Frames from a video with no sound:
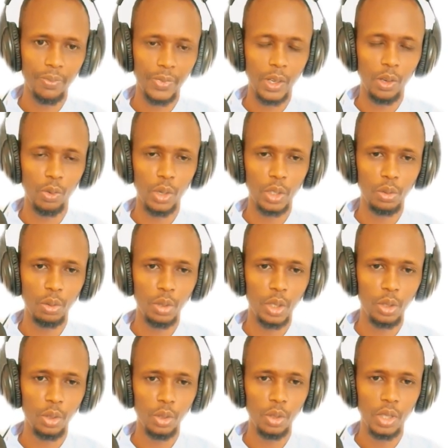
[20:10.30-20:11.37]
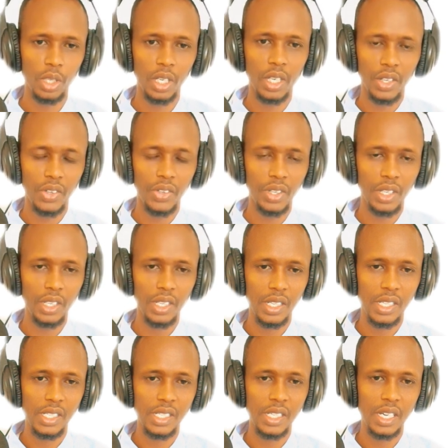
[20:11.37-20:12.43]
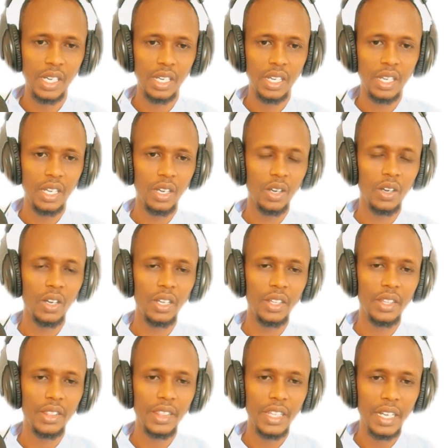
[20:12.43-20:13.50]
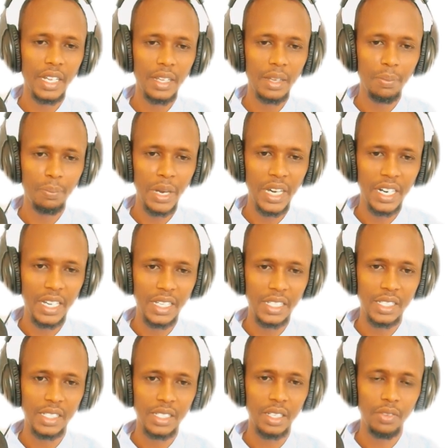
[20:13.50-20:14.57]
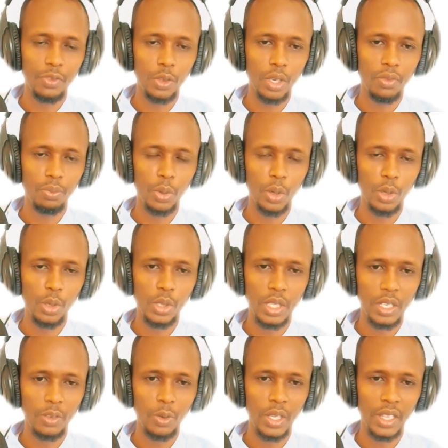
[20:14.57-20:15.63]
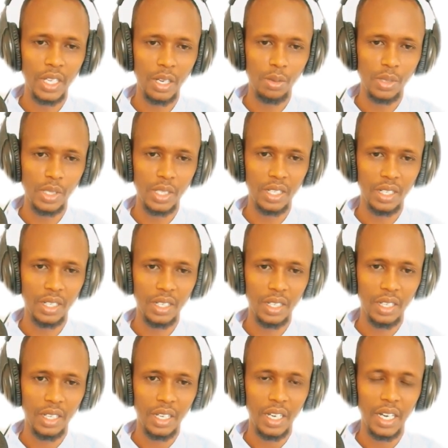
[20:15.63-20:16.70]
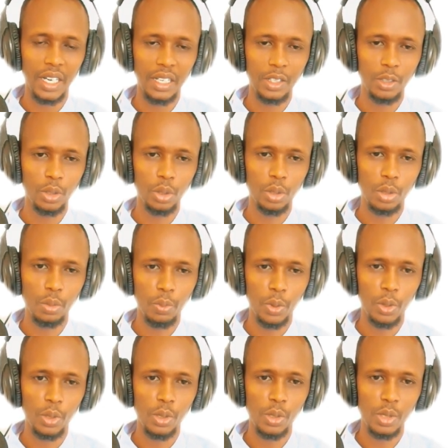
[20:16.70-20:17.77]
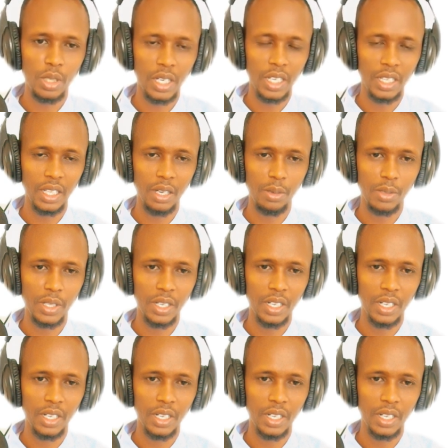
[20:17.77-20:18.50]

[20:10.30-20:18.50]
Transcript: what we will do is the balance. If you have produced 1,000 and you used to produce 9,000,